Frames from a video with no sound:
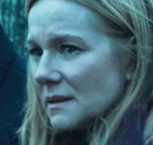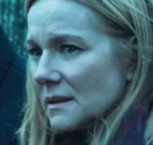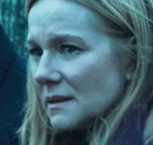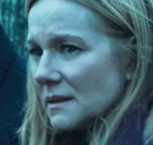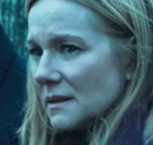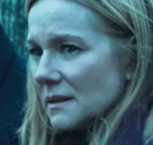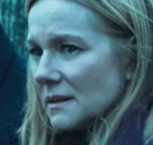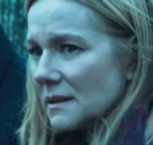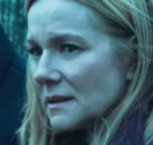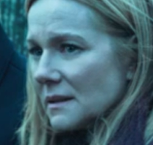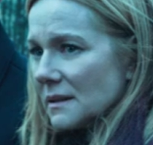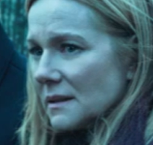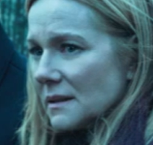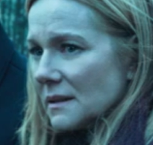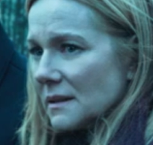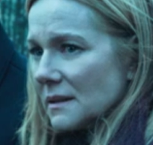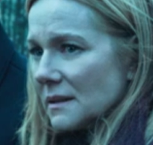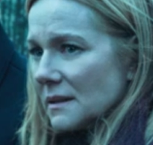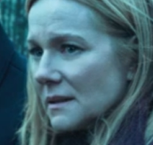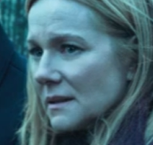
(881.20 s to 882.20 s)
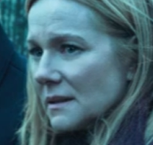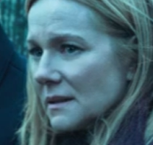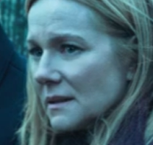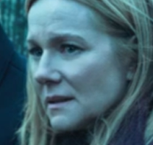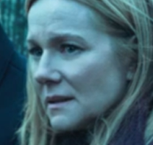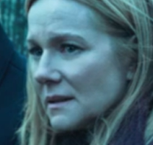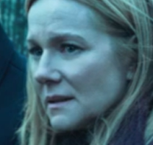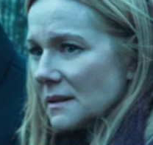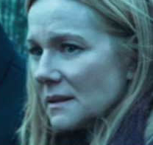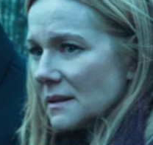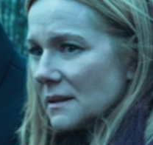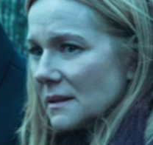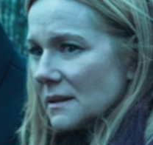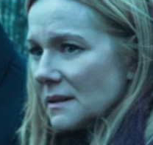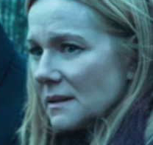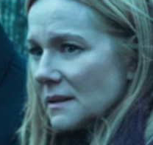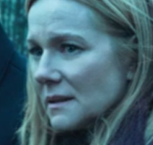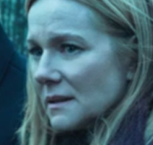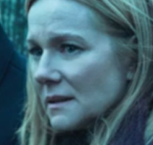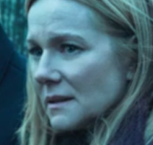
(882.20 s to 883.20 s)

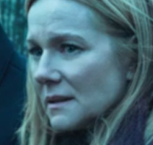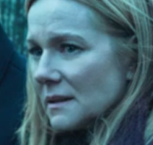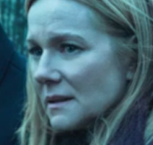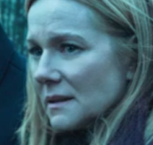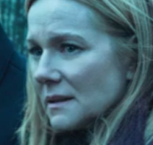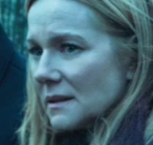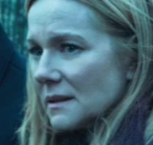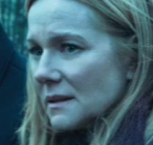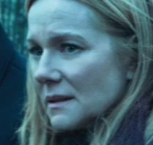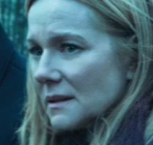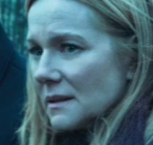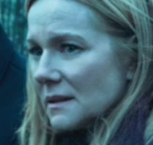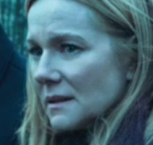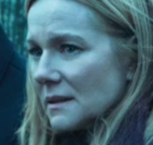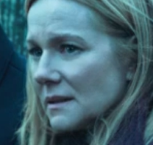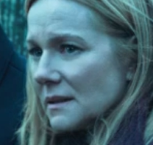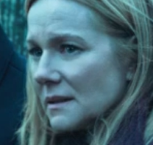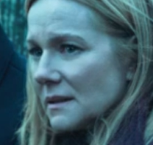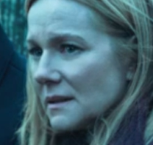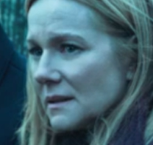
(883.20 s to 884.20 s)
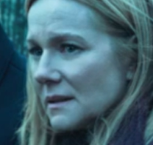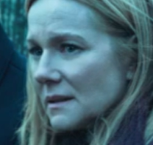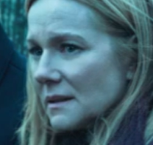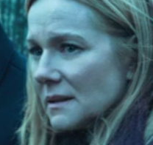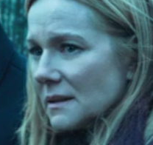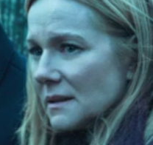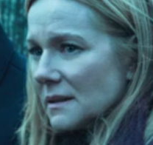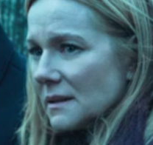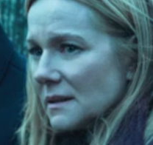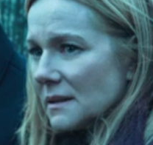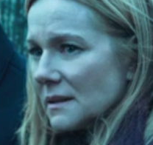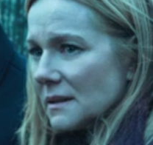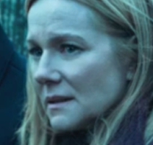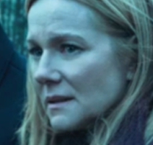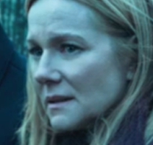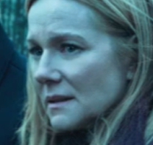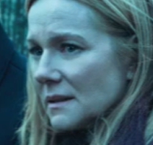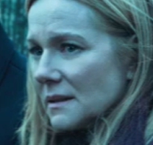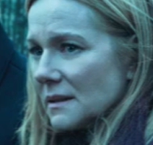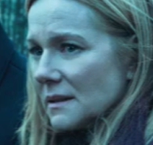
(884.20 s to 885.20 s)

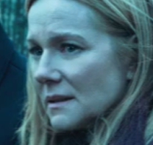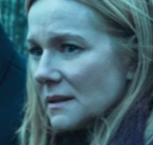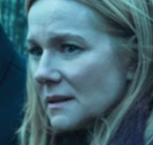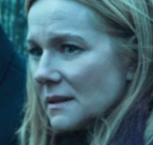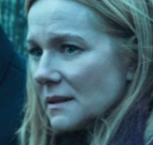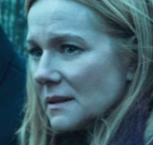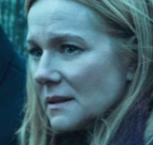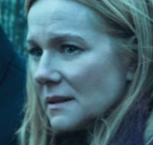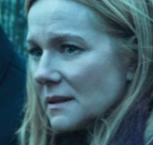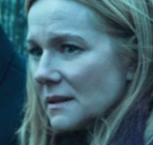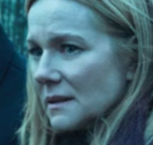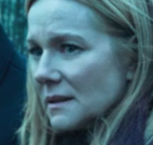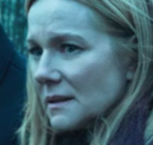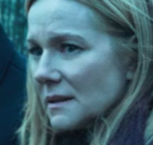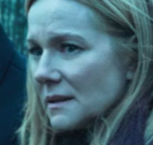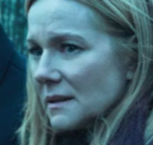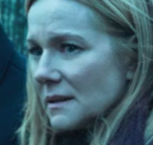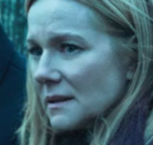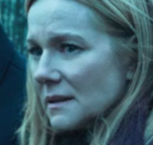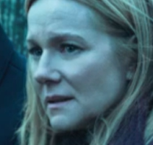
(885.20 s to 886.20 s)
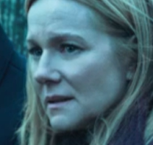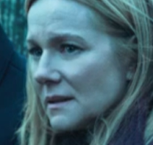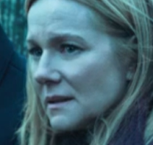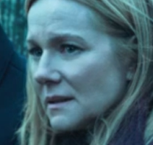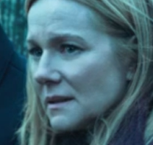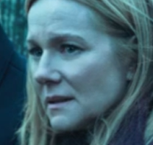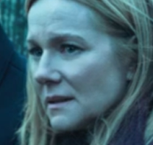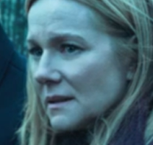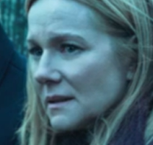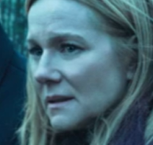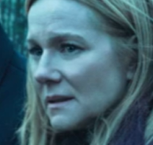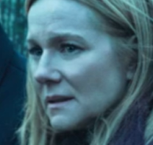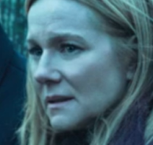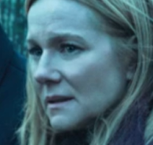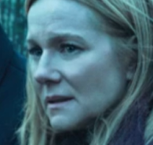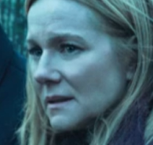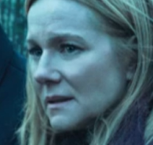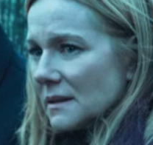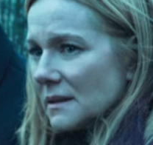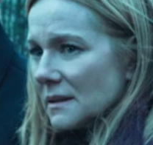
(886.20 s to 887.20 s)

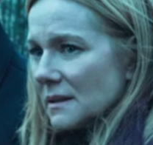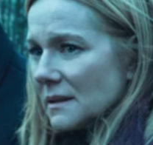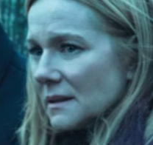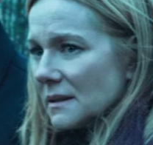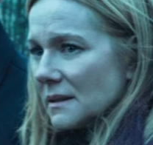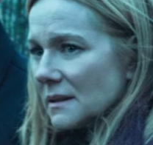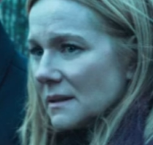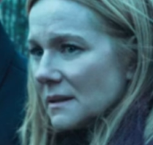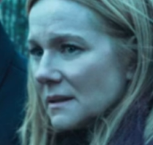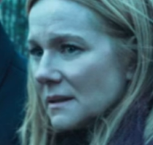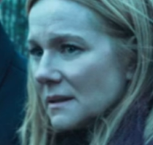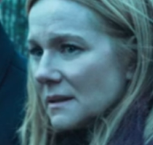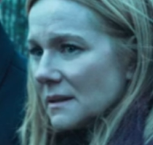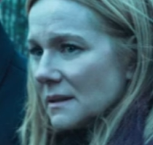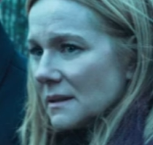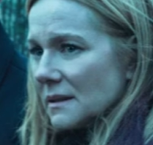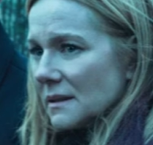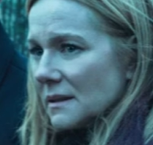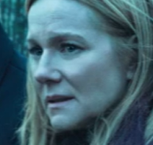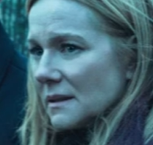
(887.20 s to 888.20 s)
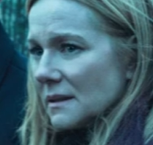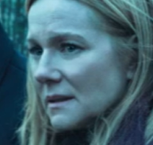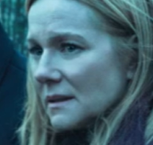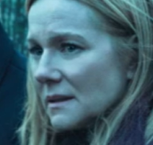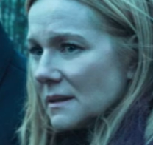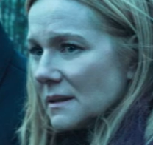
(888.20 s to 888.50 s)
[no speech]